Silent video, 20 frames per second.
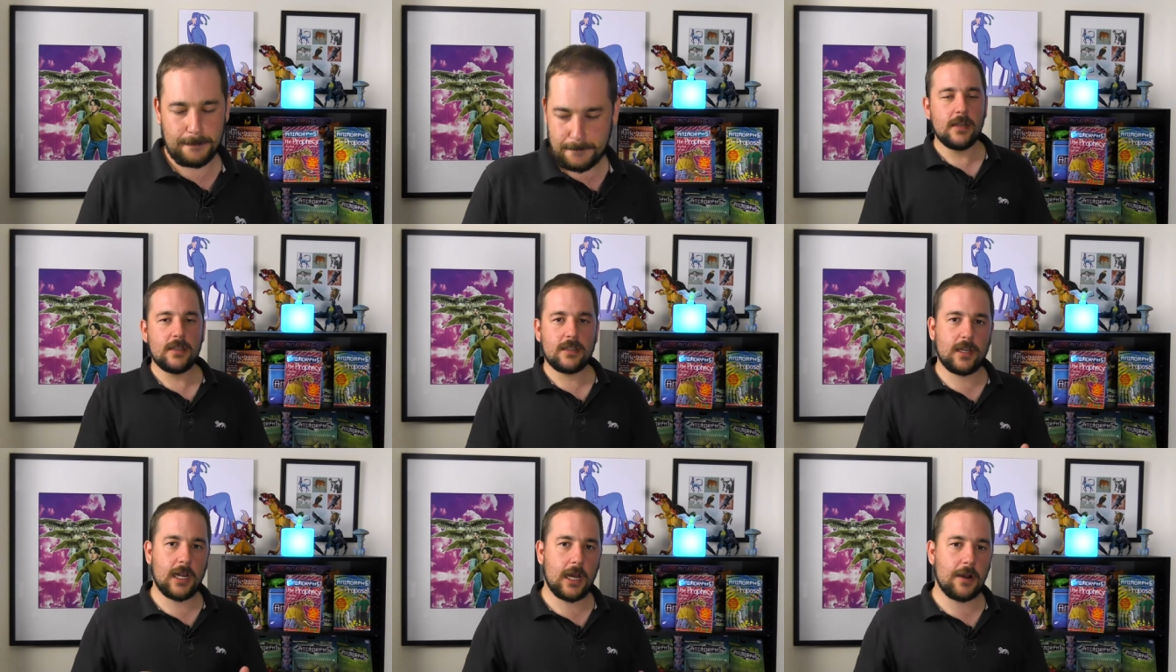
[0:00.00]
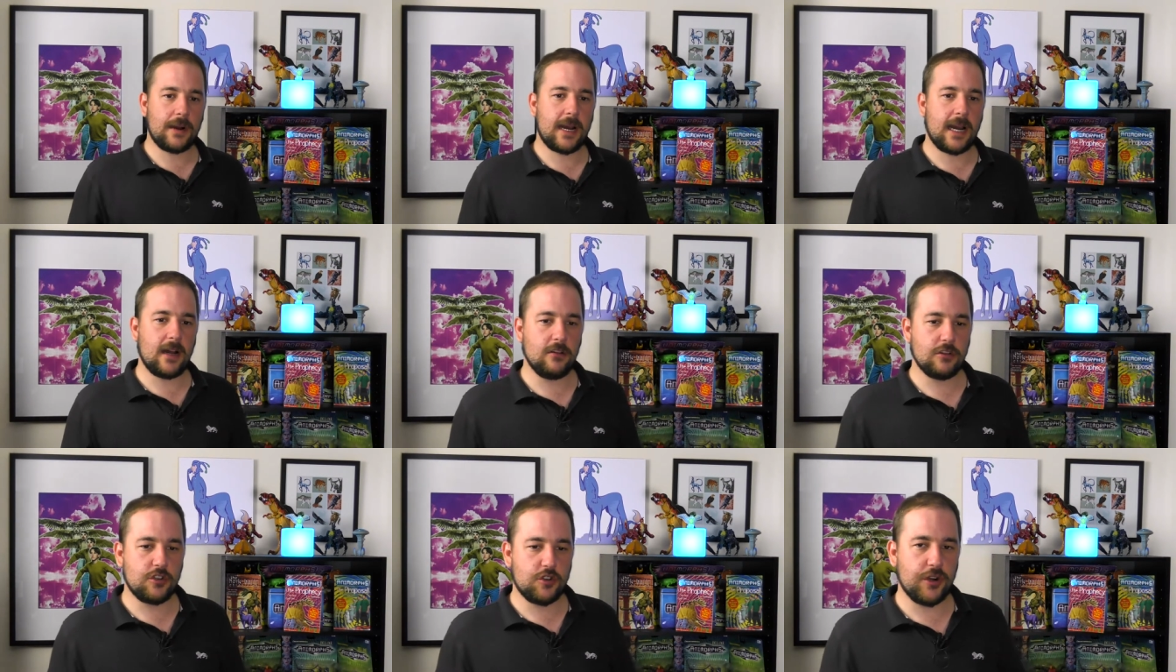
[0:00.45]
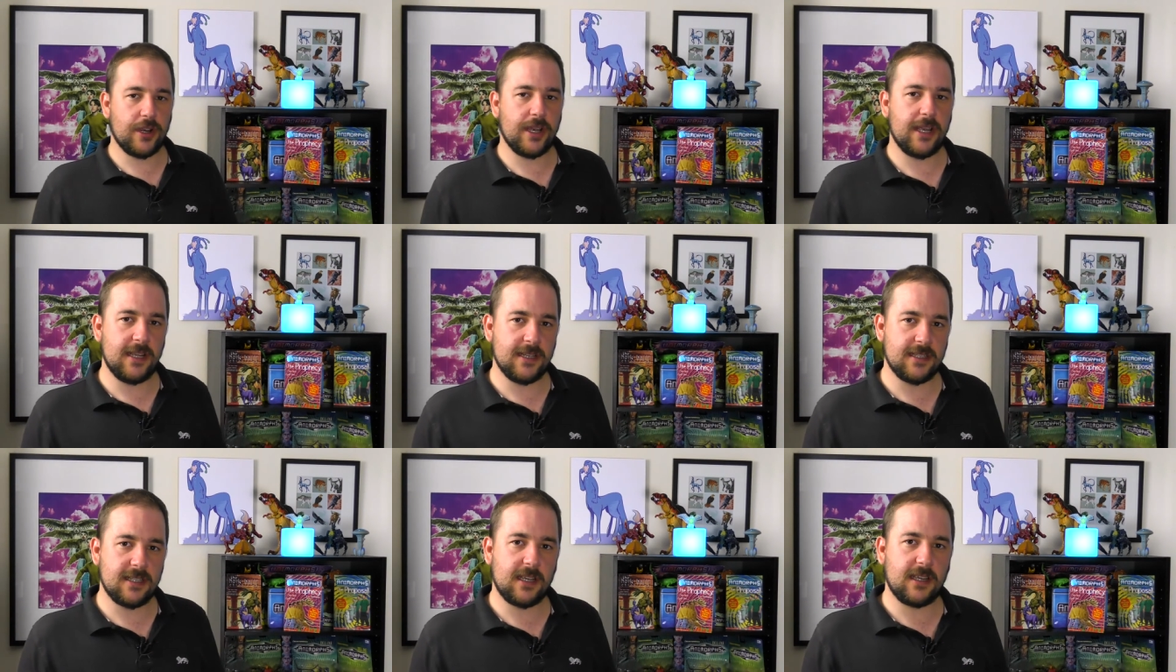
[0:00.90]
So now Aldrea
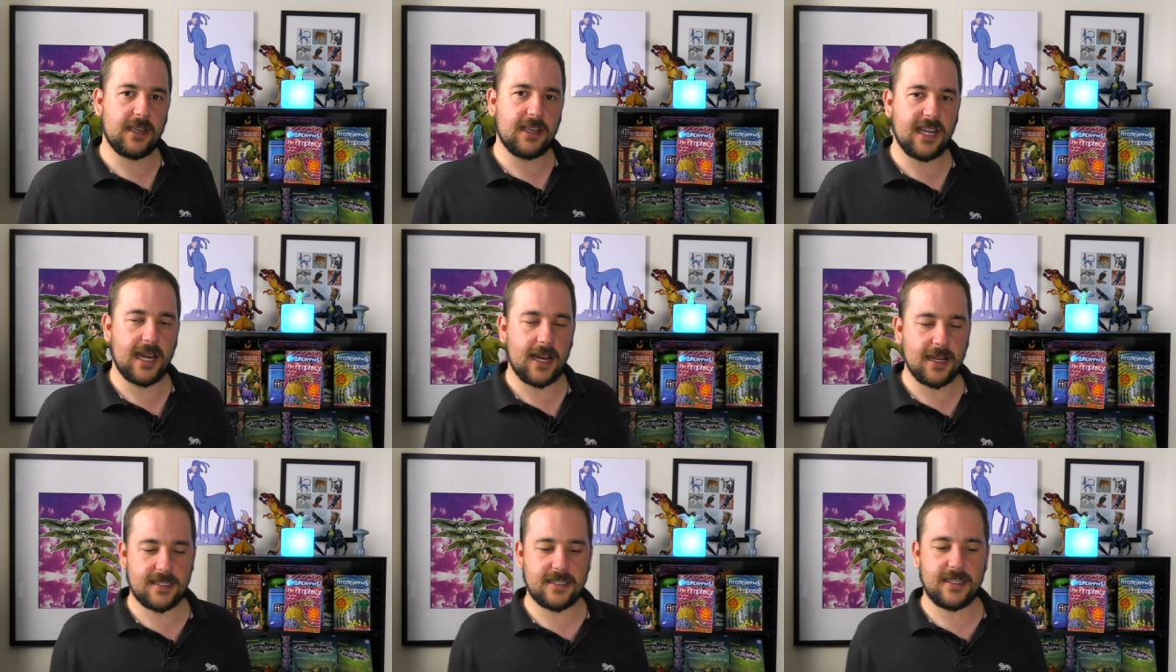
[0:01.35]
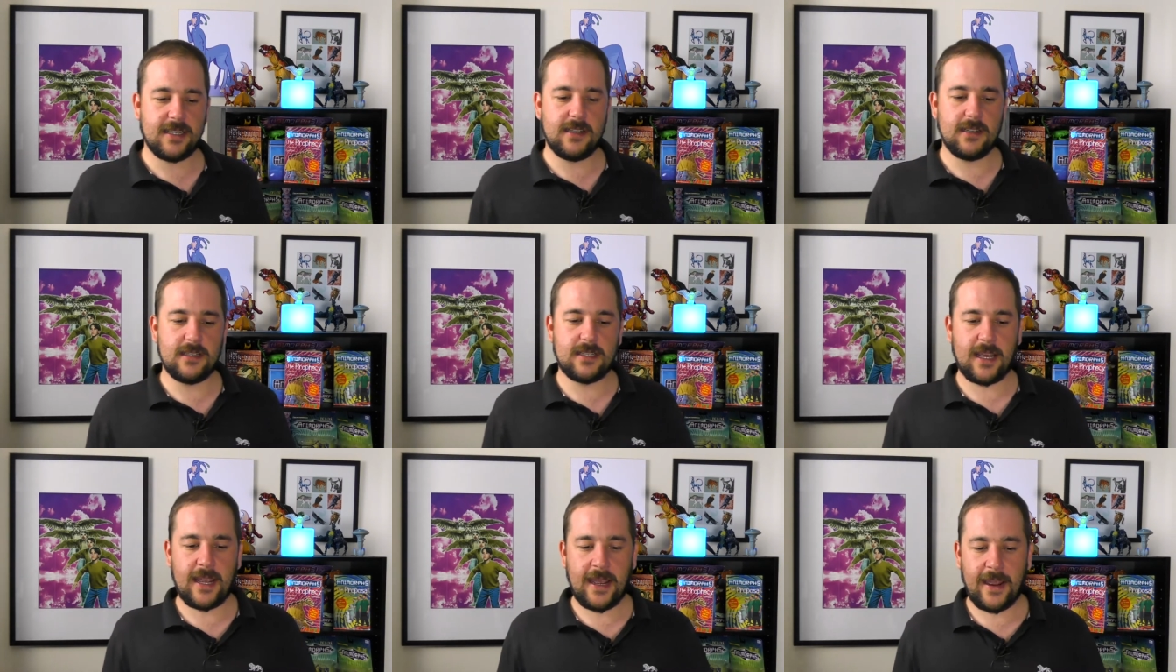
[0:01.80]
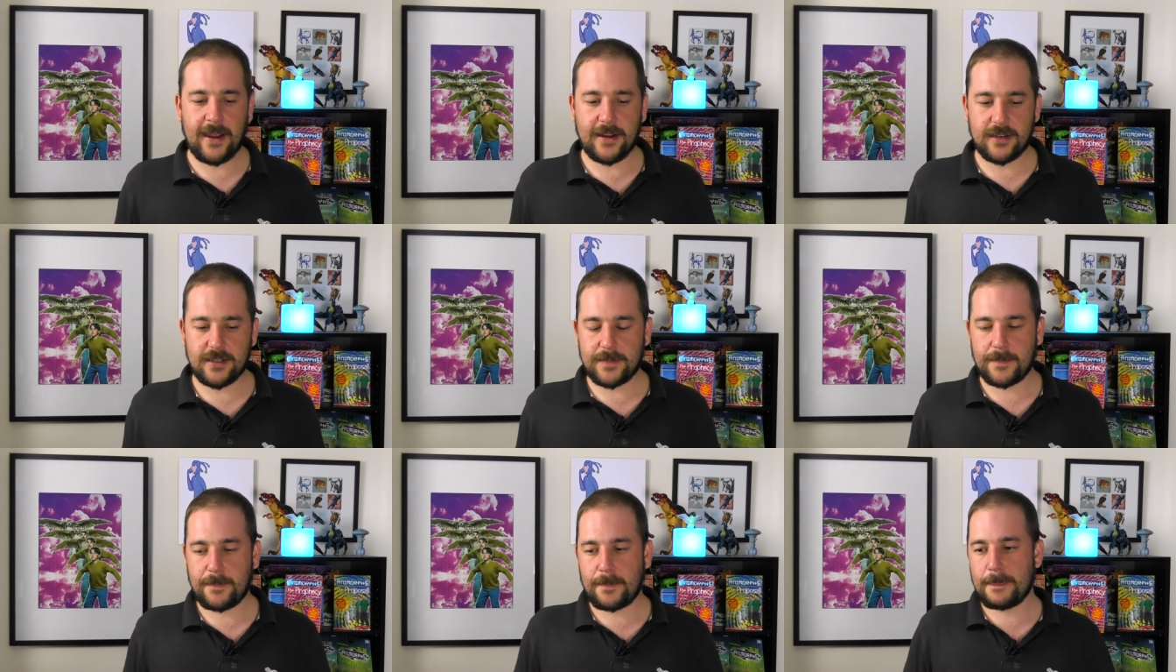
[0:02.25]
is in Cassie's head.